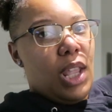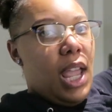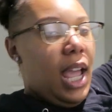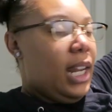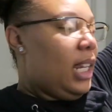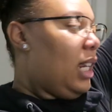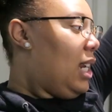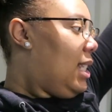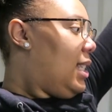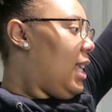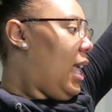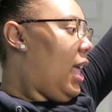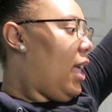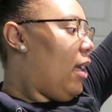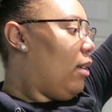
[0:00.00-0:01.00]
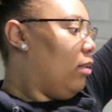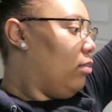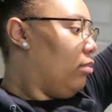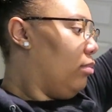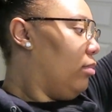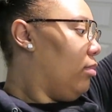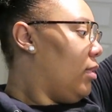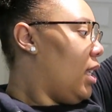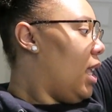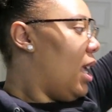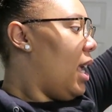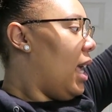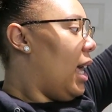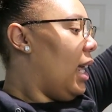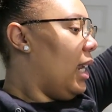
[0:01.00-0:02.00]
I need a towel.
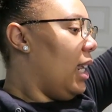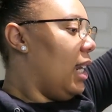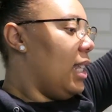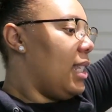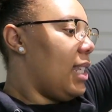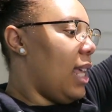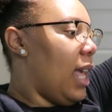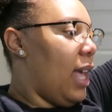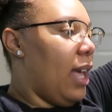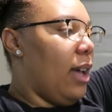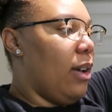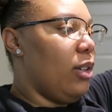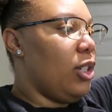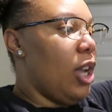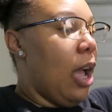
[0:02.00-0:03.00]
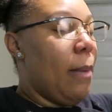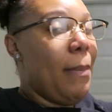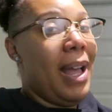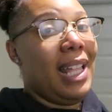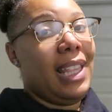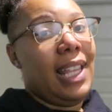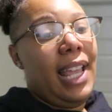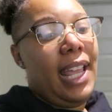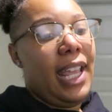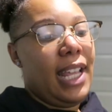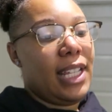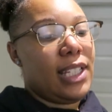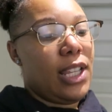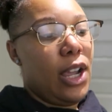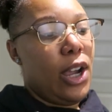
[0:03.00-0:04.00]
I need a towel. Y'all, my
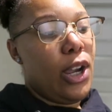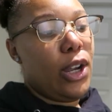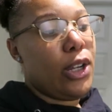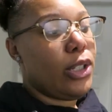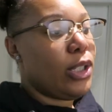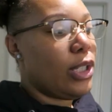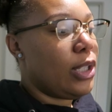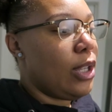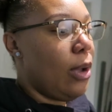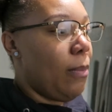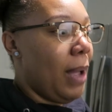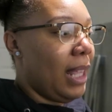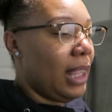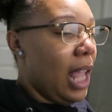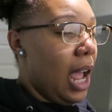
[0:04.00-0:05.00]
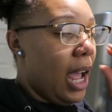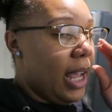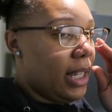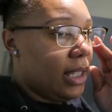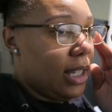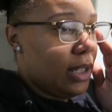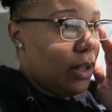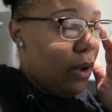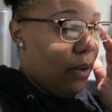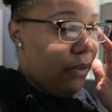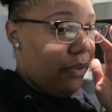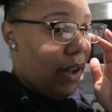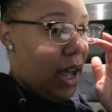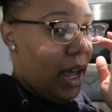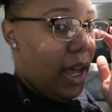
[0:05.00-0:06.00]
legs hurt. So my thighs is on
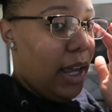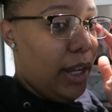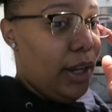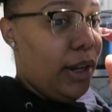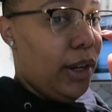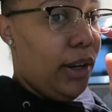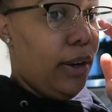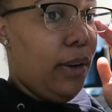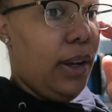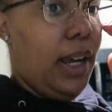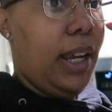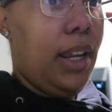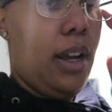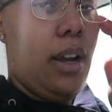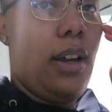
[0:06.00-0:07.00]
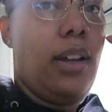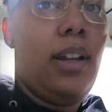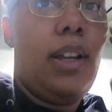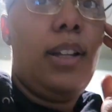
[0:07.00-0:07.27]
fire. Okay, y'all?